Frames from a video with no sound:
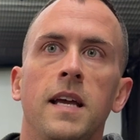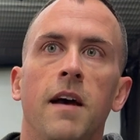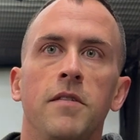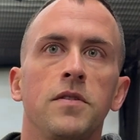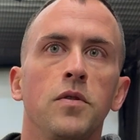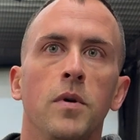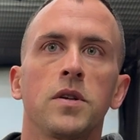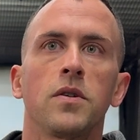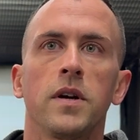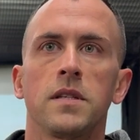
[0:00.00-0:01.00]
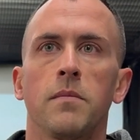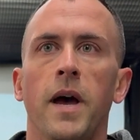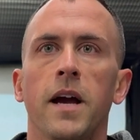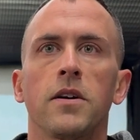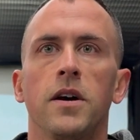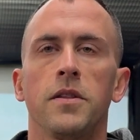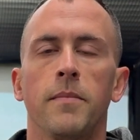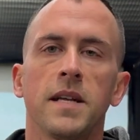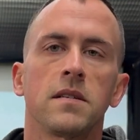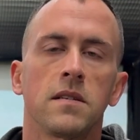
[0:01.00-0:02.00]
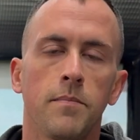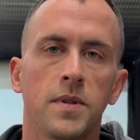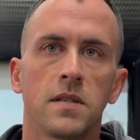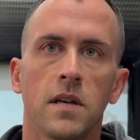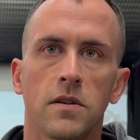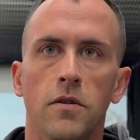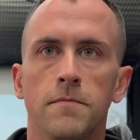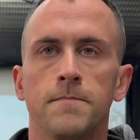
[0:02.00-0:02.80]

having too much noise in the background that messes up the signal.